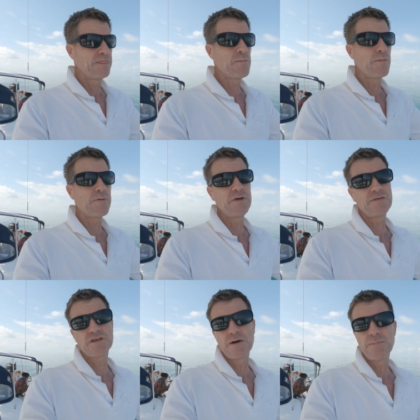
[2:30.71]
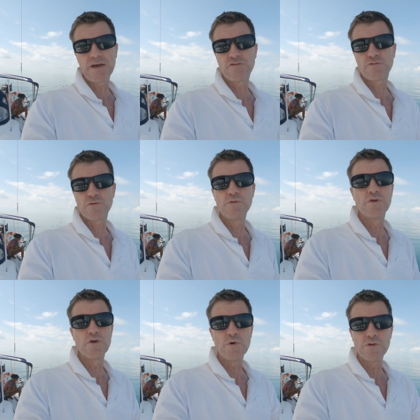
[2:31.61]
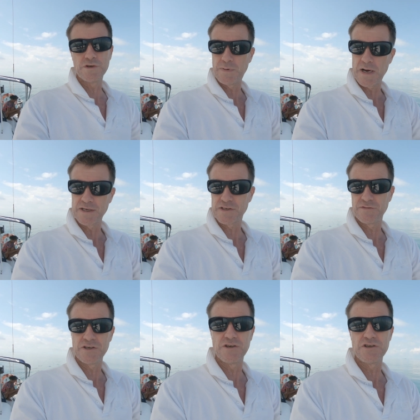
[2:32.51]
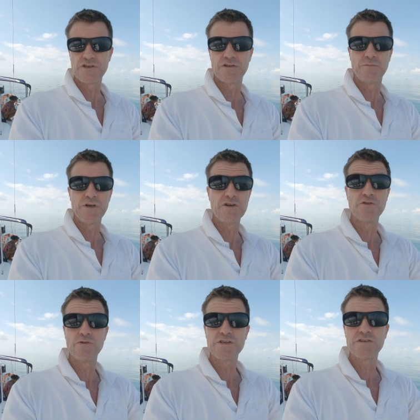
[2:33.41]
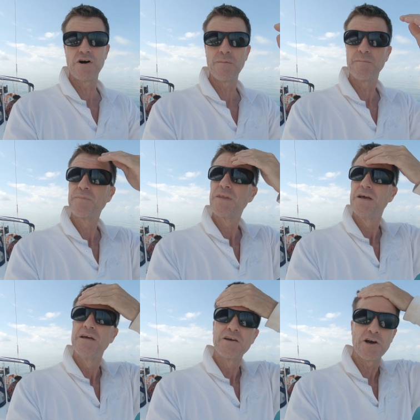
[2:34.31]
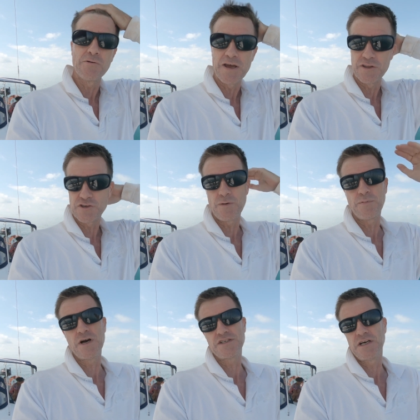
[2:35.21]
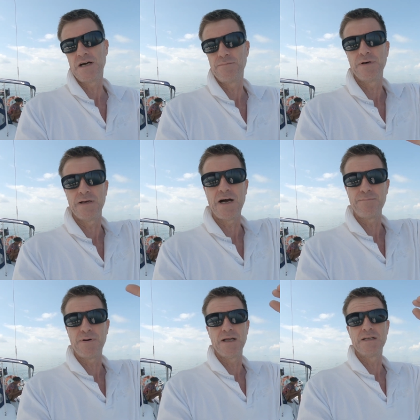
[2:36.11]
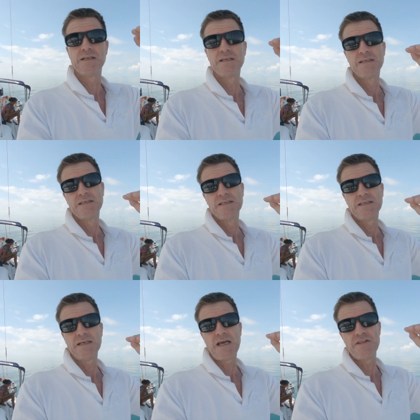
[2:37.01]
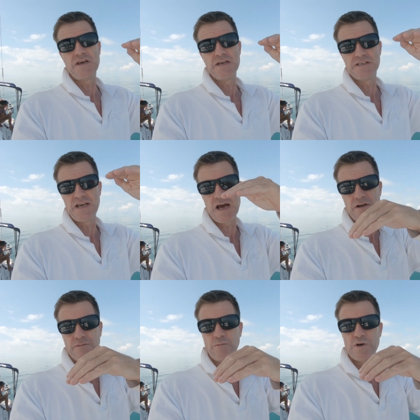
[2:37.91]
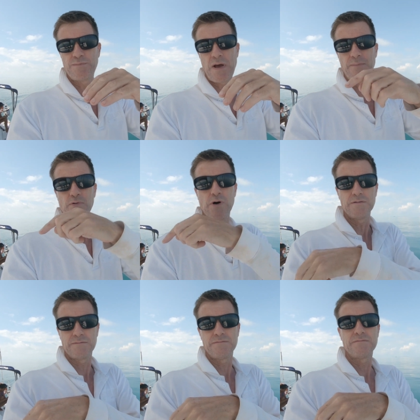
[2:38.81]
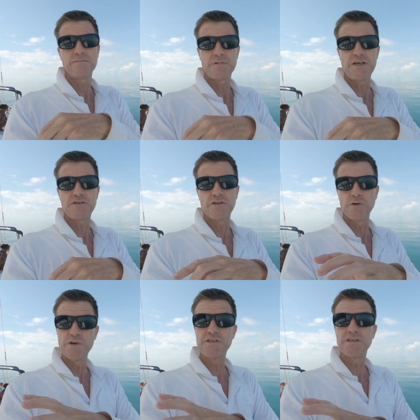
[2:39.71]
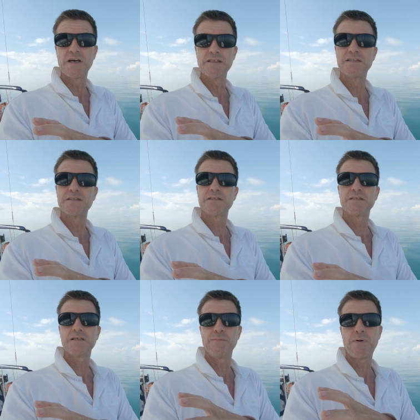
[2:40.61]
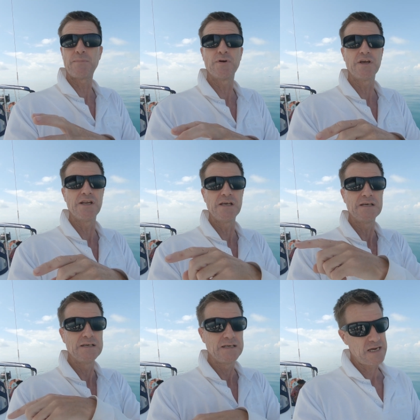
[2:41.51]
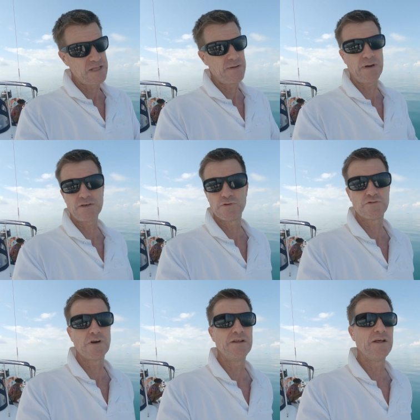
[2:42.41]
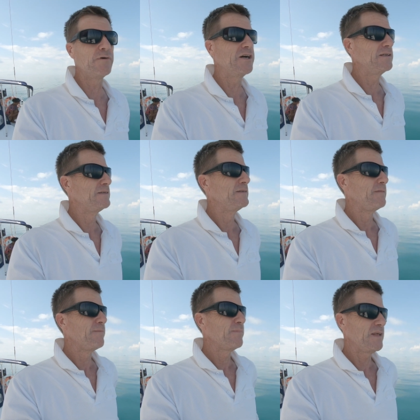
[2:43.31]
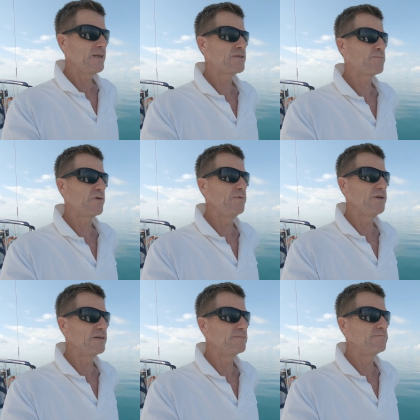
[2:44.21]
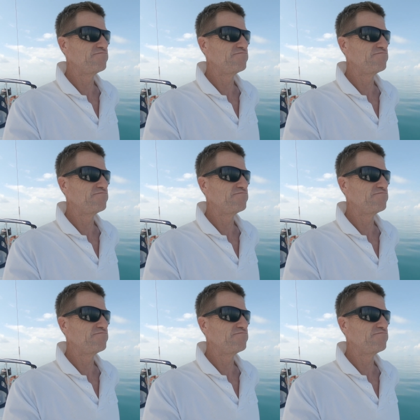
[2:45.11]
then we'll probably have to come back through the northern parts of Indonesia that we didn't do this time, go around the top Raja Ampat, and then down West Papua into the Louisiades in Papua New Guinea, and then back to Australia that way. That's probably a